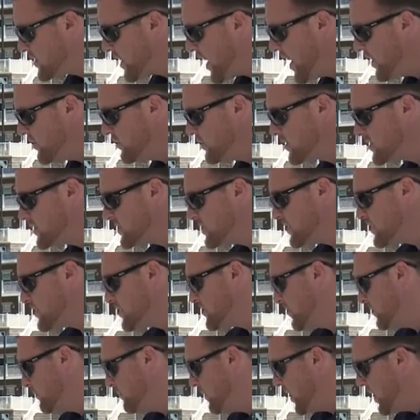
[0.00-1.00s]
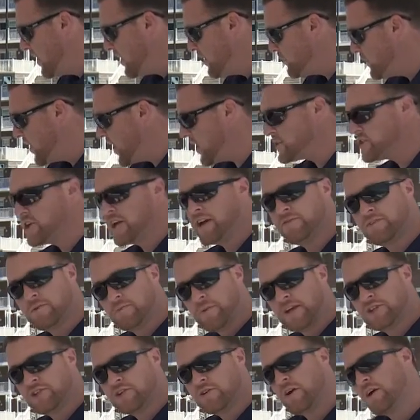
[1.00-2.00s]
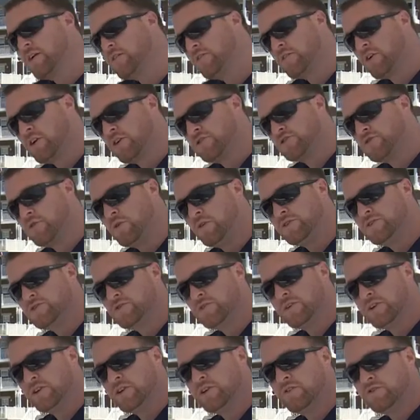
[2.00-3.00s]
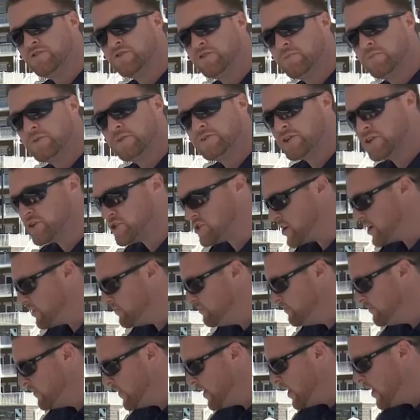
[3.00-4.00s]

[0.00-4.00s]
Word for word: Skyhook system, we actually have to make sure our controls are in the neutral position,